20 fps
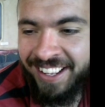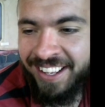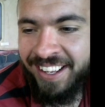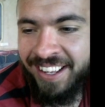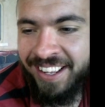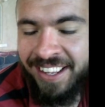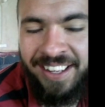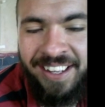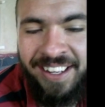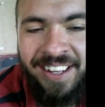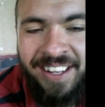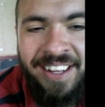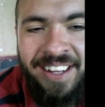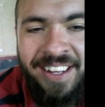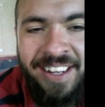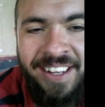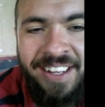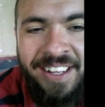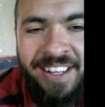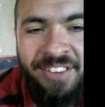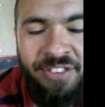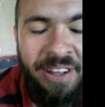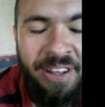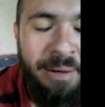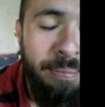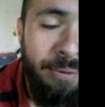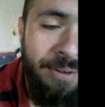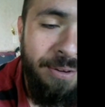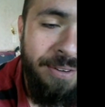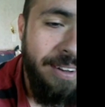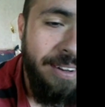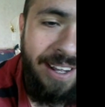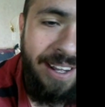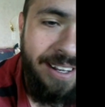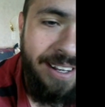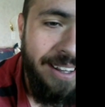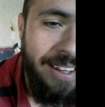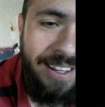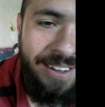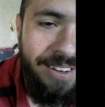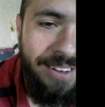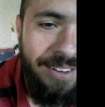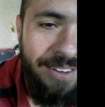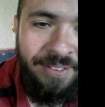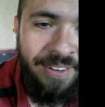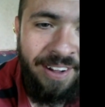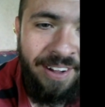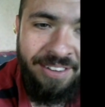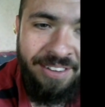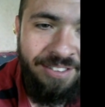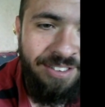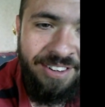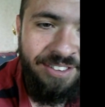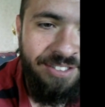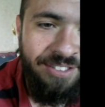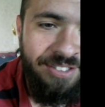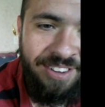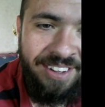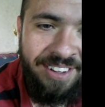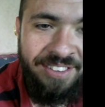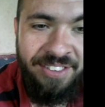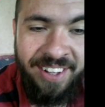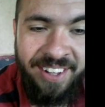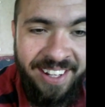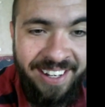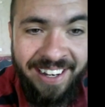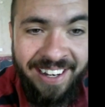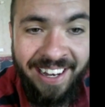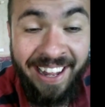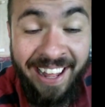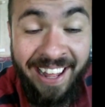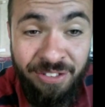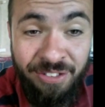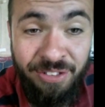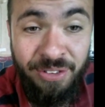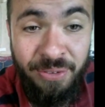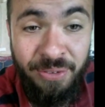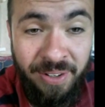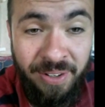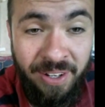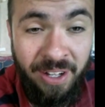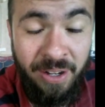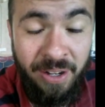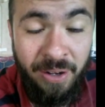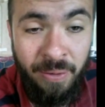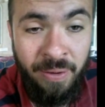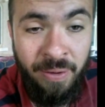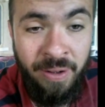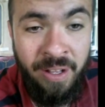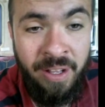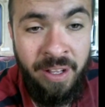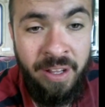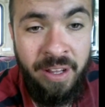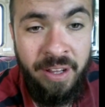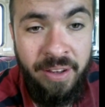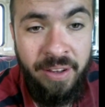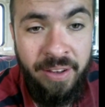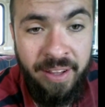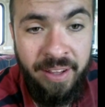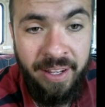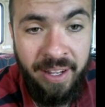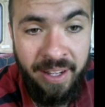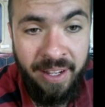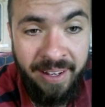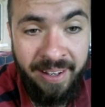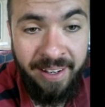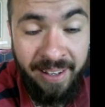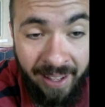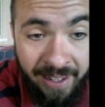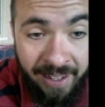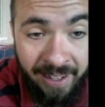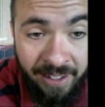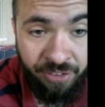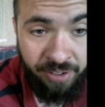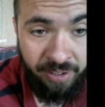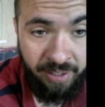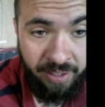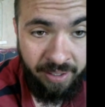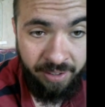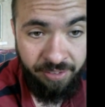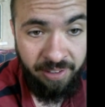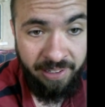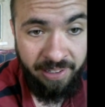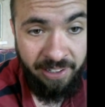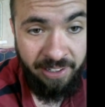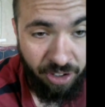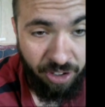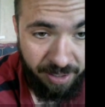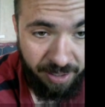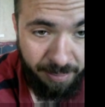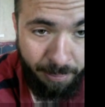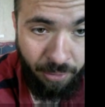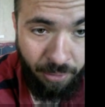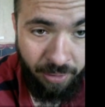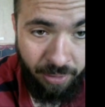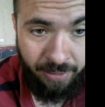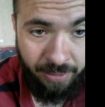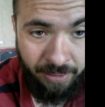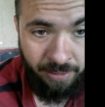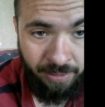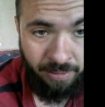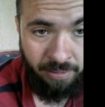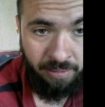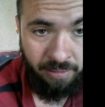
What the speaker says: it's April 19th, 2016, and as you know, the nation is in turmoil,